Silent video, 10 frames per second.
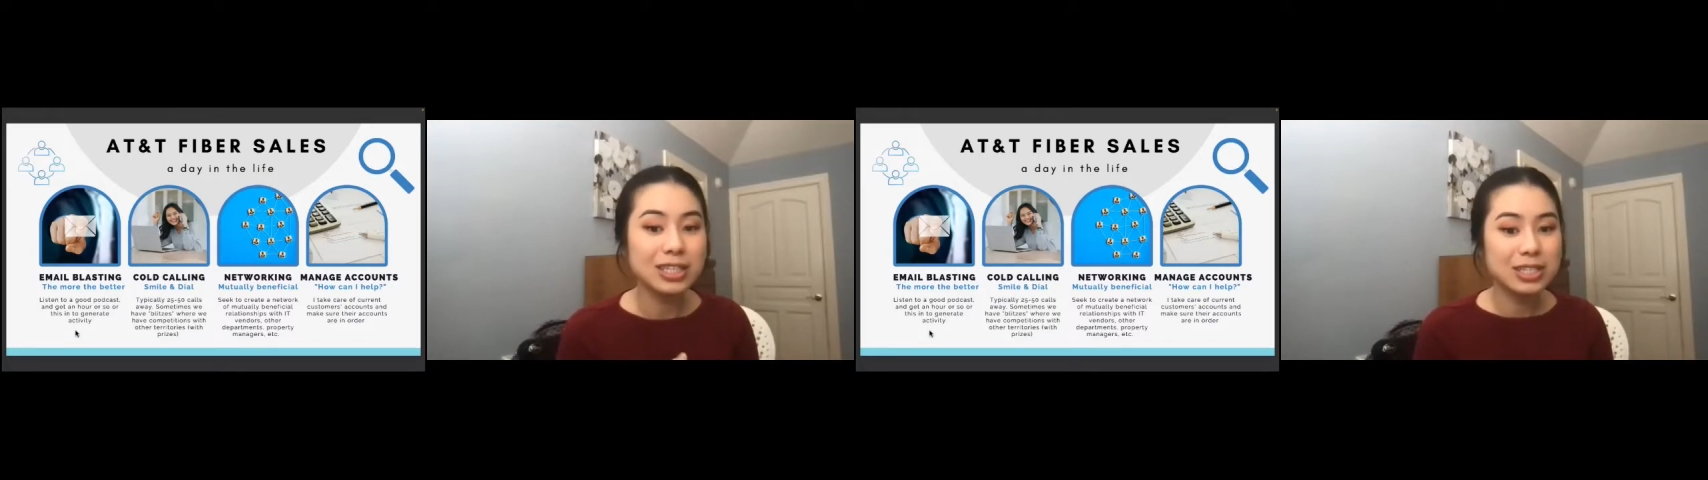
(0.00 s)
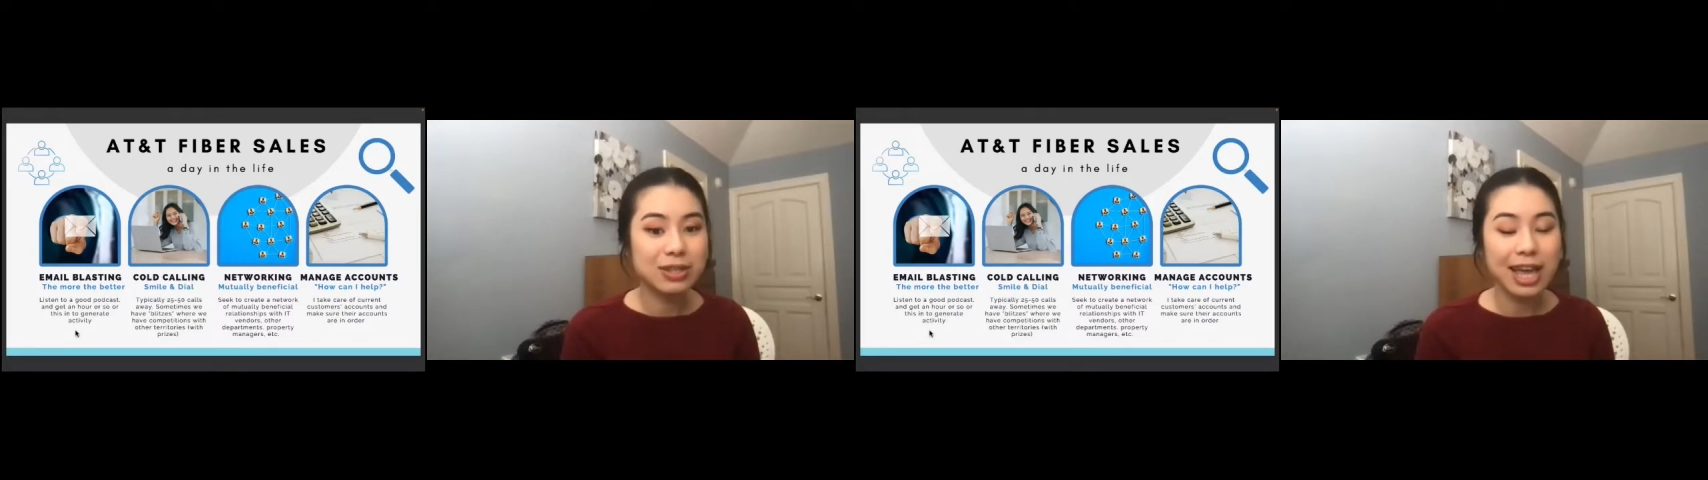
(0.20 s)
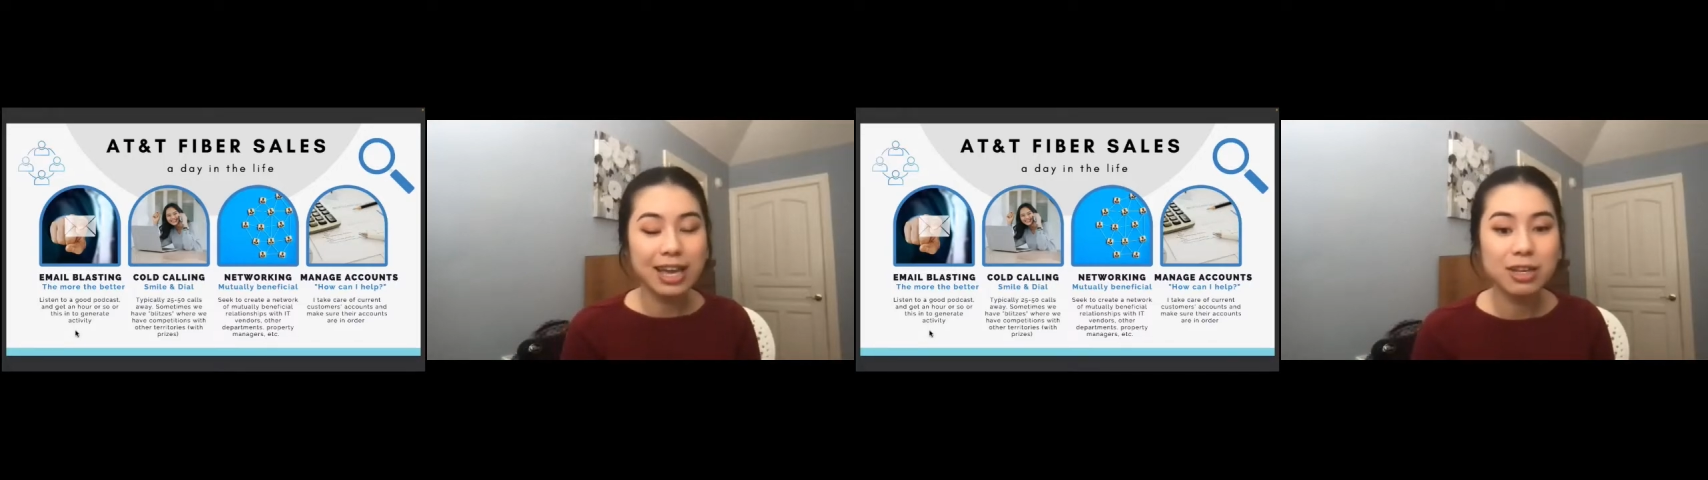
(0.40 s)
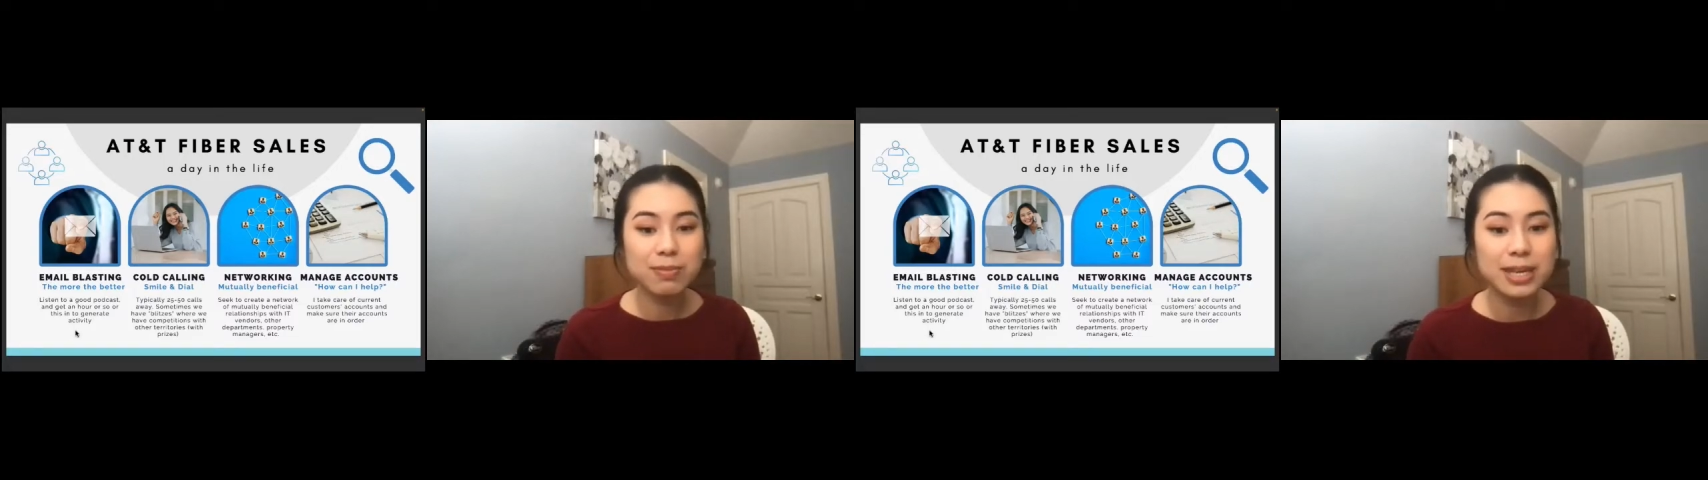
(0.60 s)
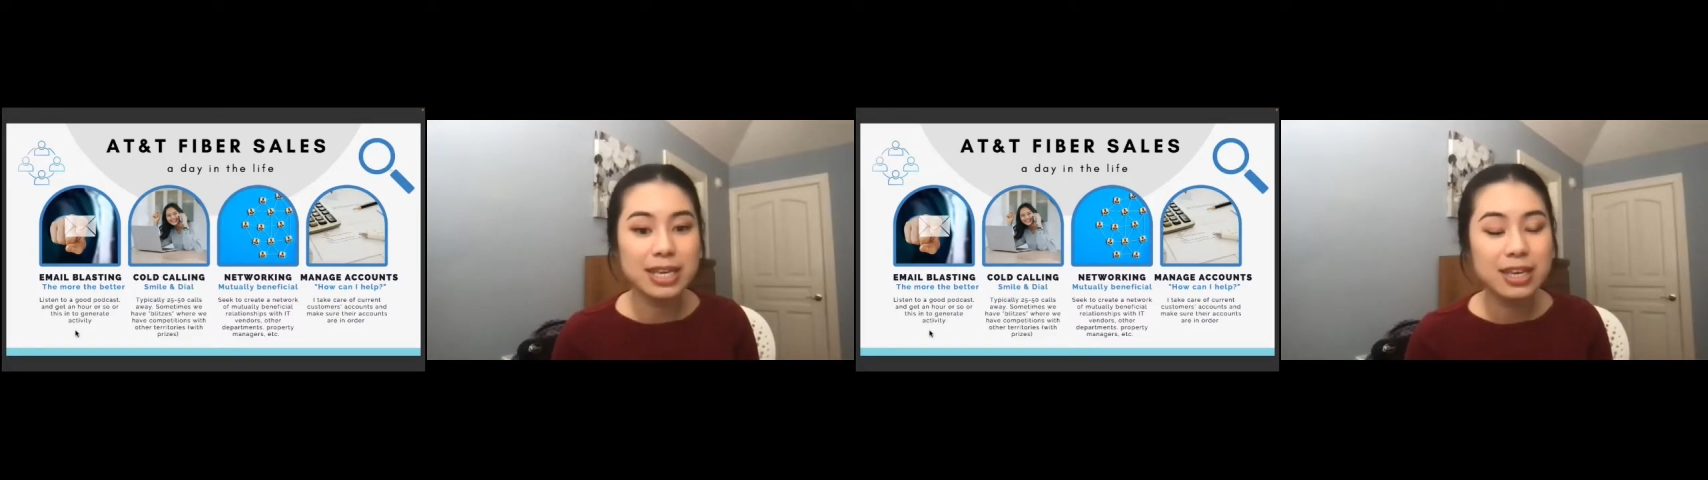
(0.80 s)
So that can
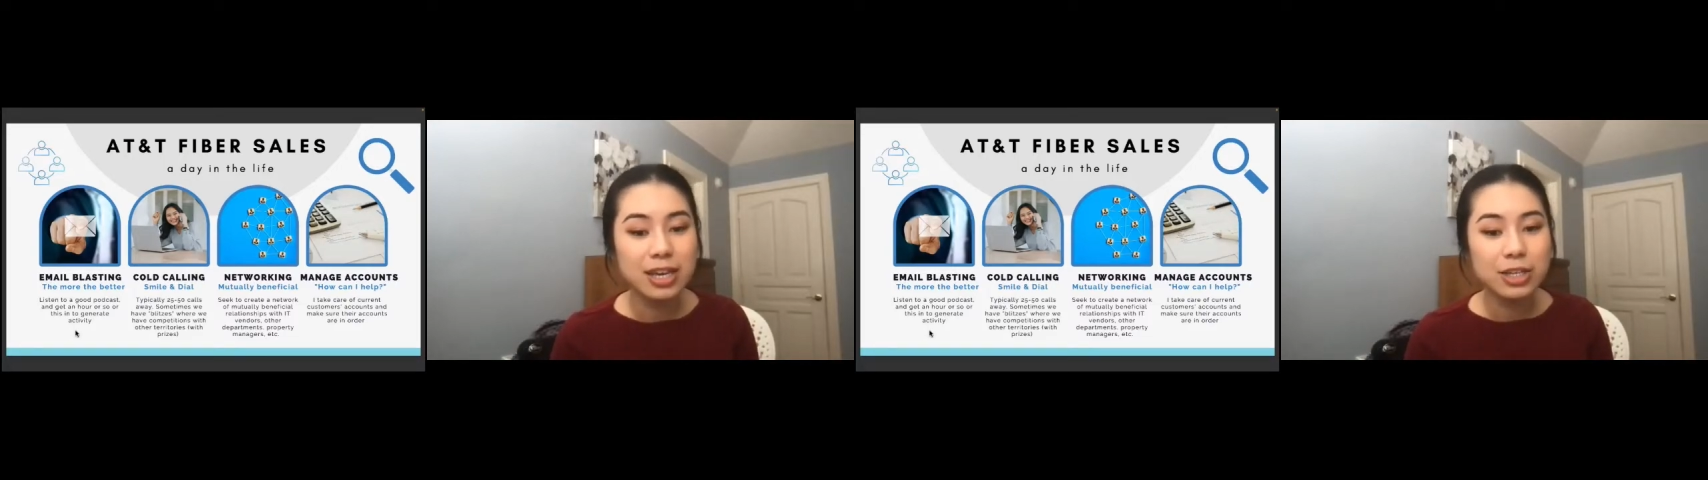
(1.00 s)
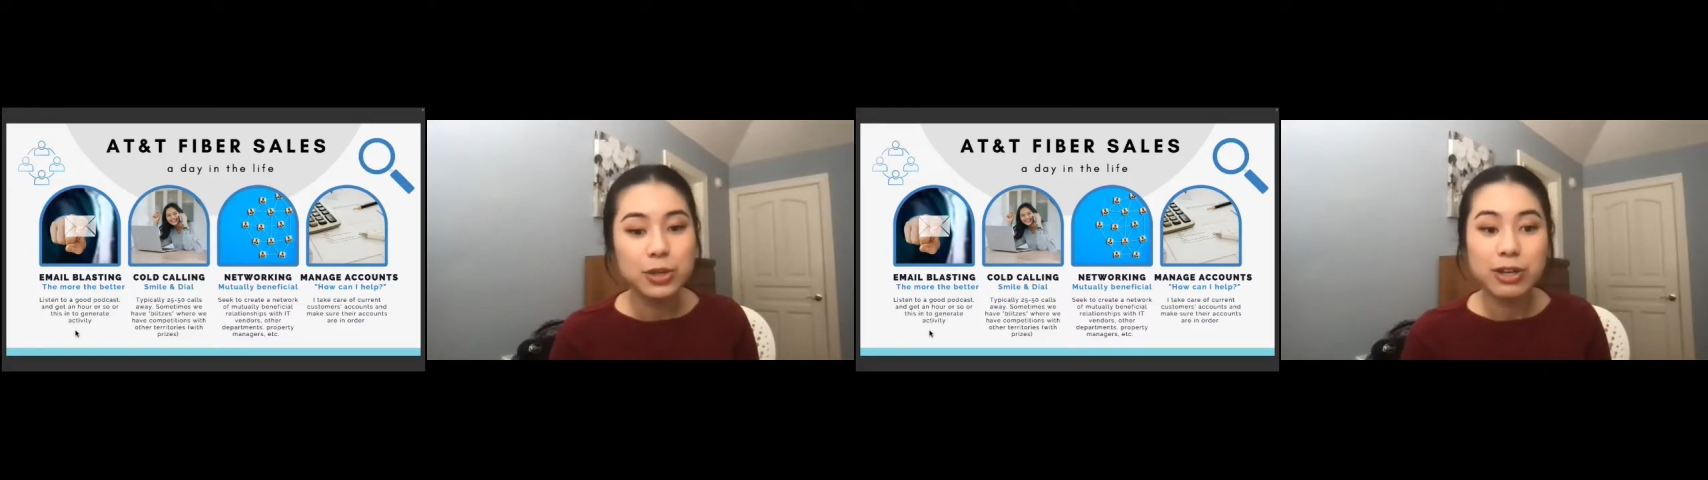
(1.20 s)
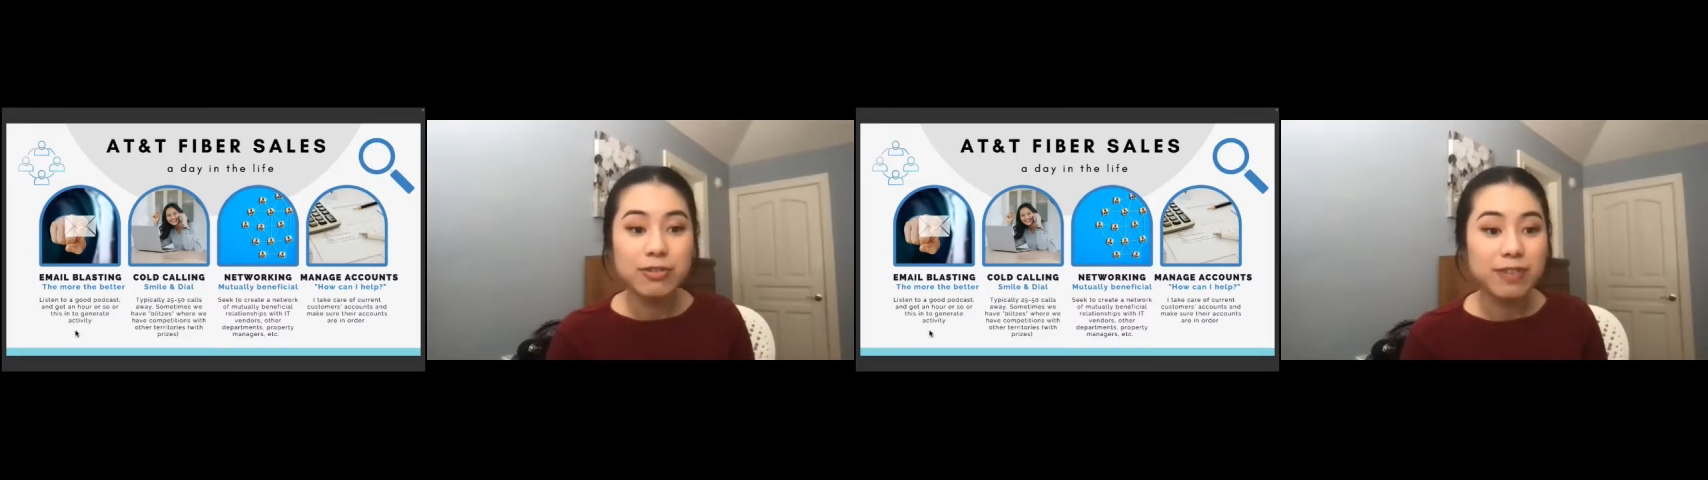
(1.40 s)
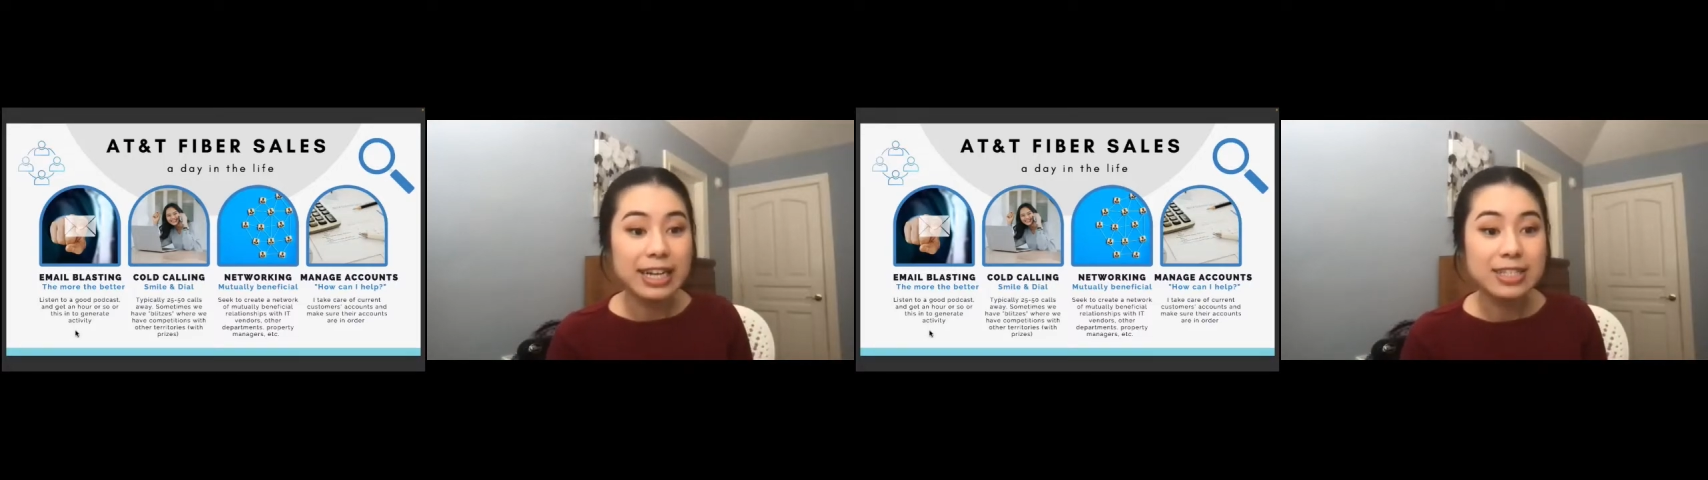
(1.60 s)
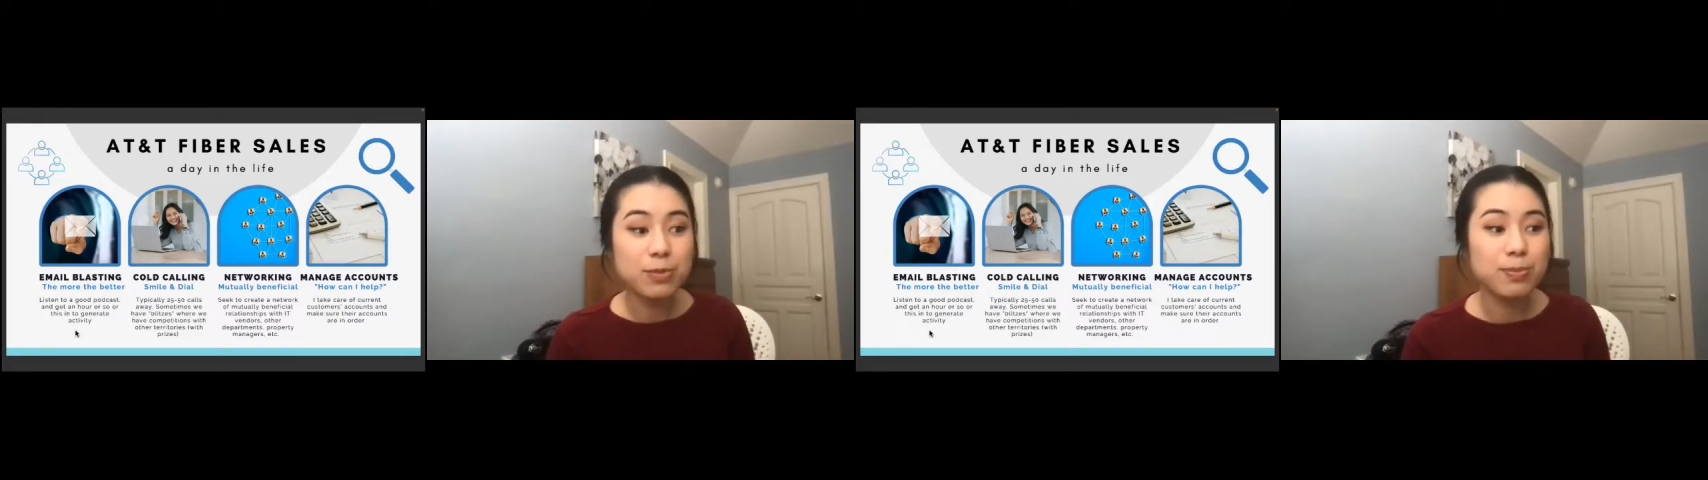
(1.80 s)
be trying to
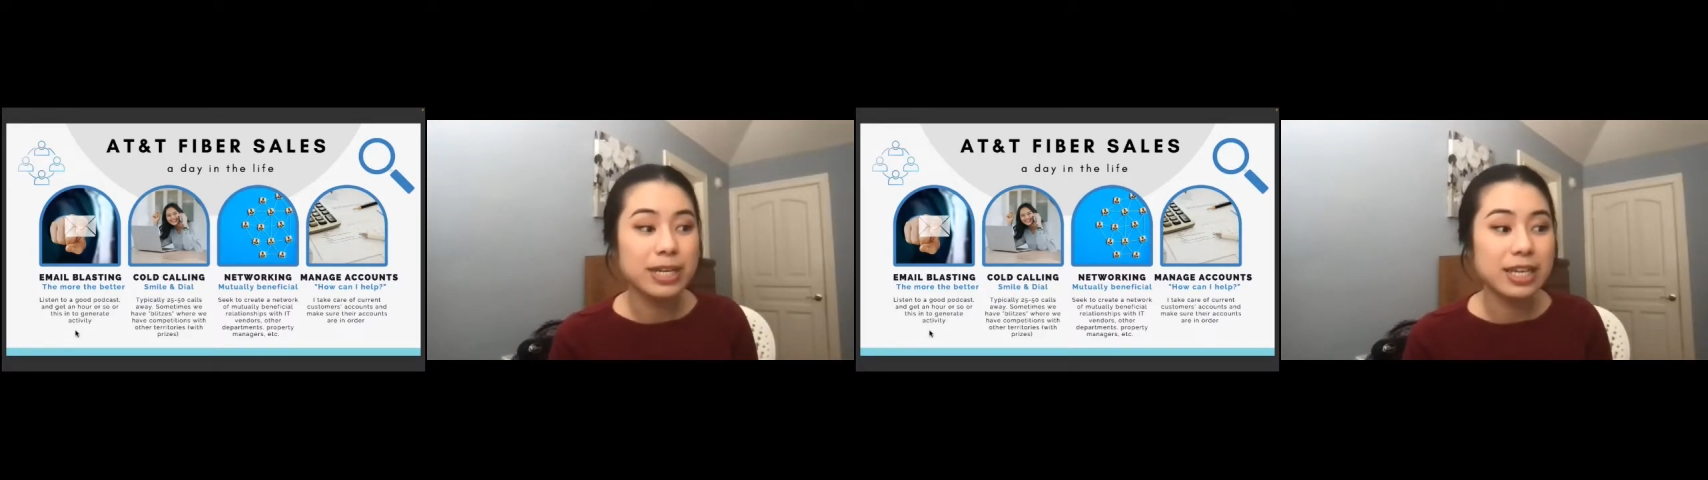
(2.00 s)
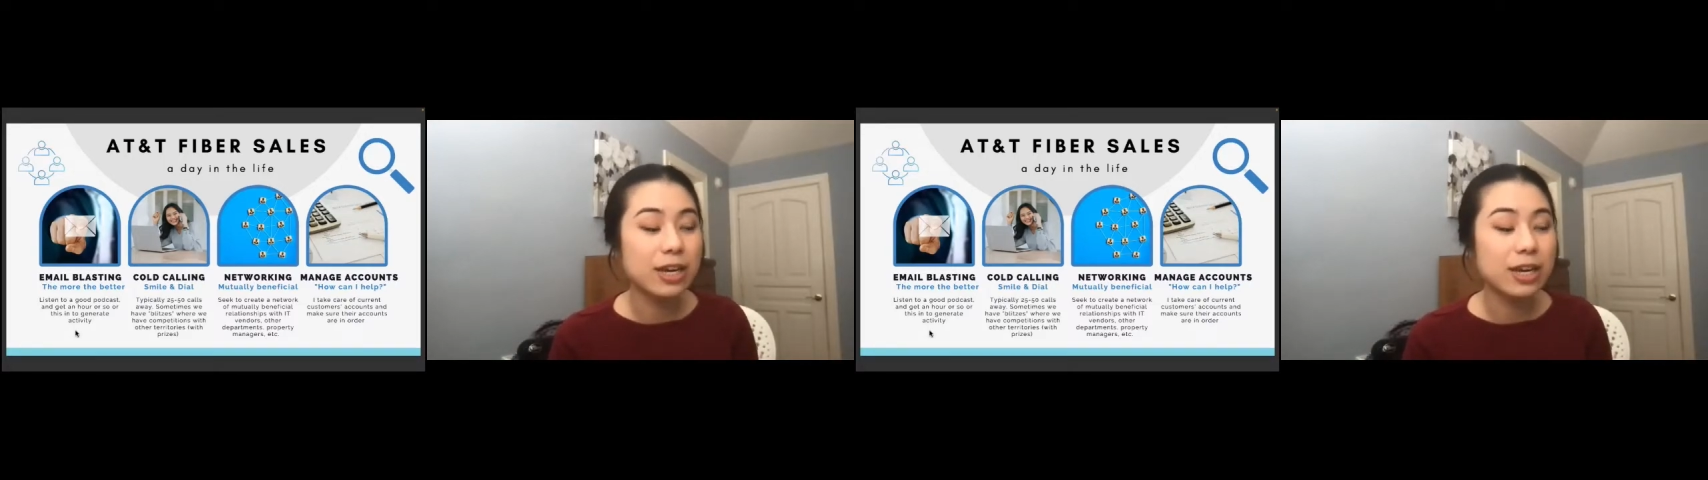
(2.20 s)
find somebody,